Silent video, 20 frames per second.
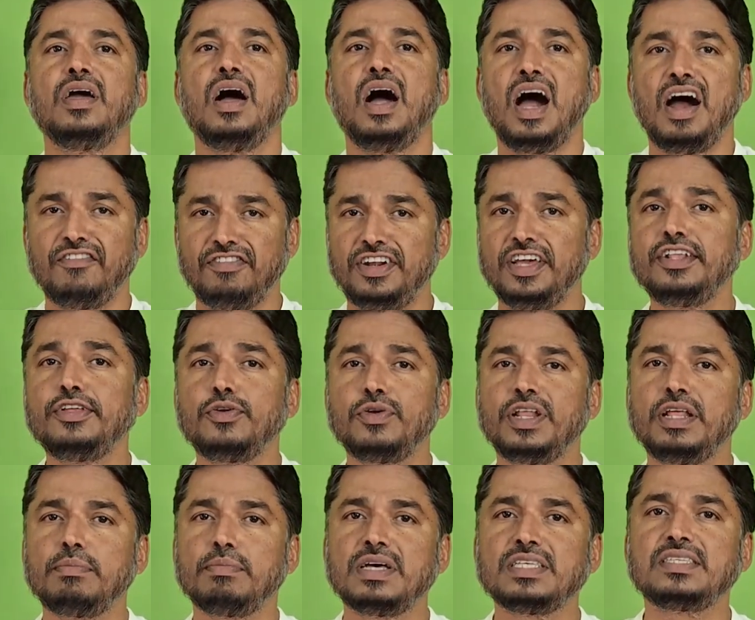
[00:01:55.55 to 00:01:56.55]
After
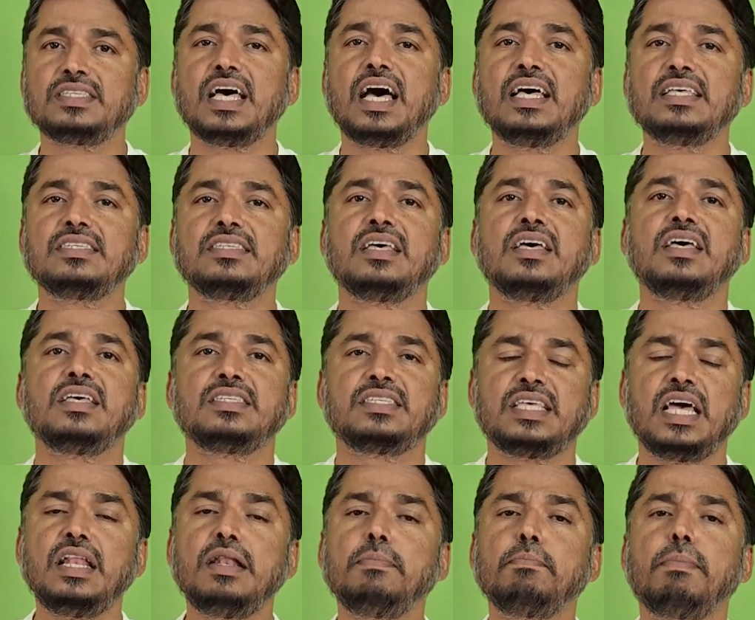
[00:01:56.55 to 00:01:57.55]
urine massage,
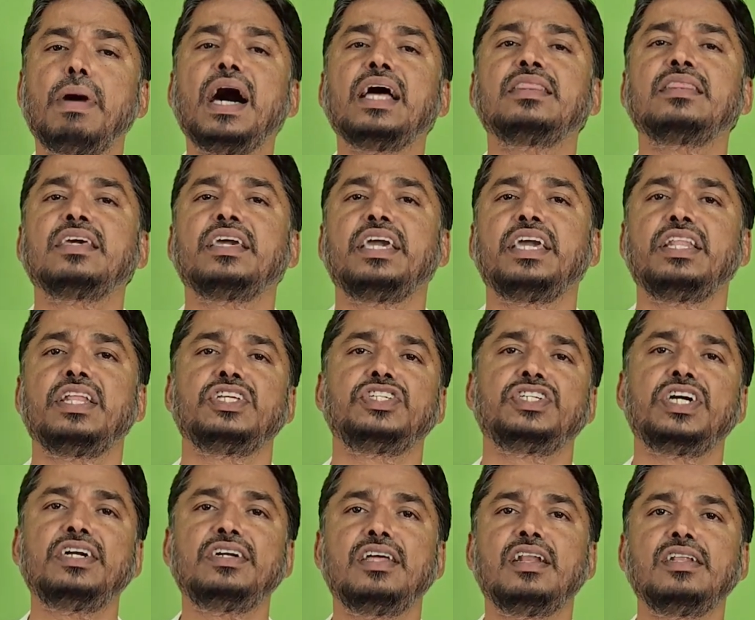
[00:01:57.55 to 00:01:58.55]
sun bath in a
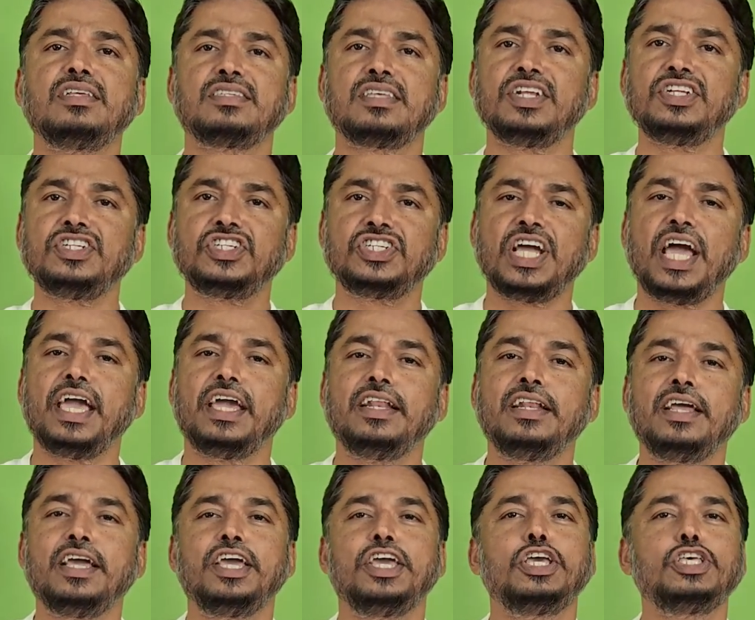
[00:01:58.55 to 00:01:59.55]
gentle sunshine
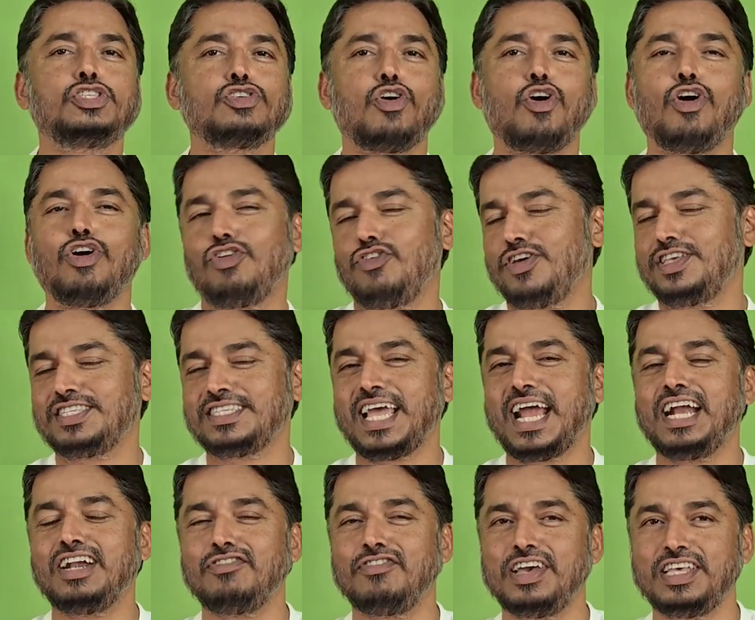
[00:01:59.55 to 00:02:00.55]
is always
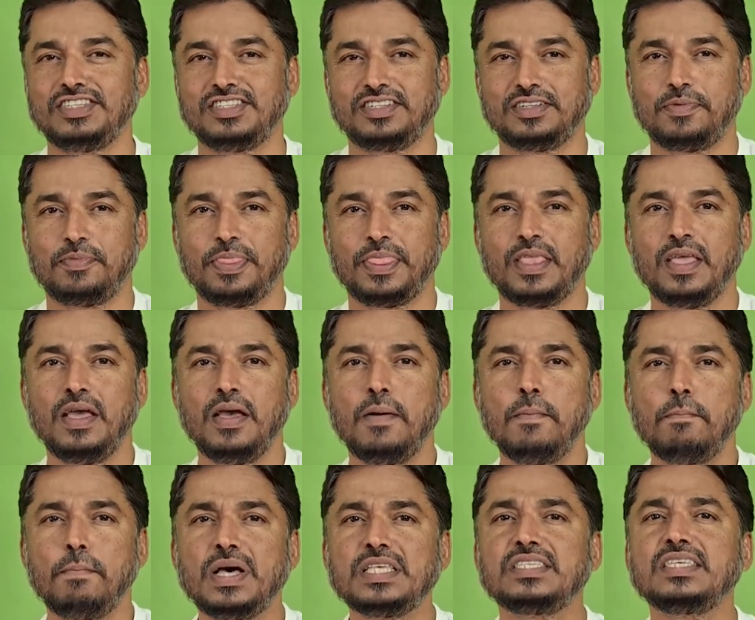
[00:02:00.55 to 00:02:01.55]
advised.
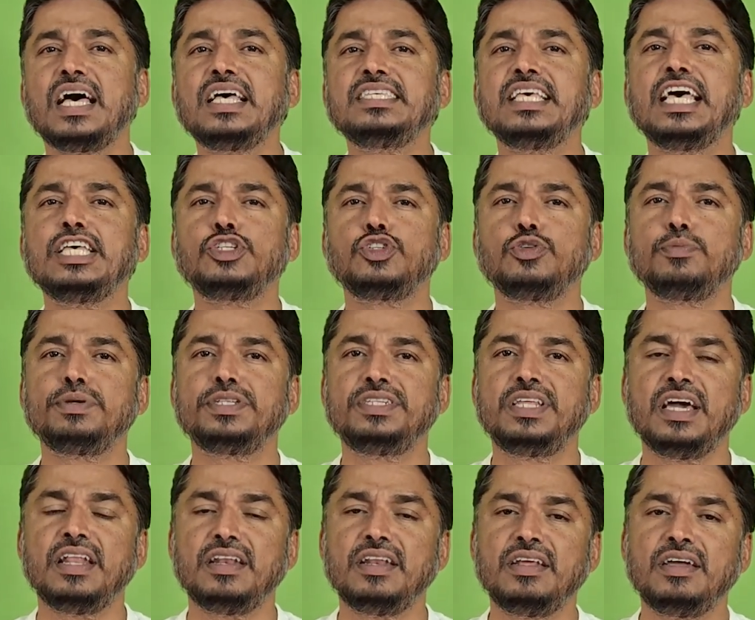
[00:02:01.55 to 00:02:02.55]
Massage has to be
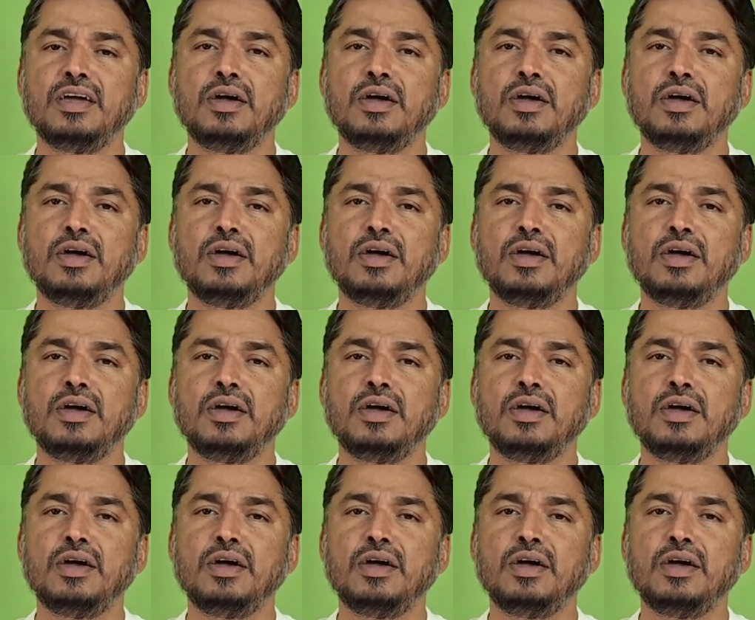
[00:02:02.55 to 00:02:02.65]
done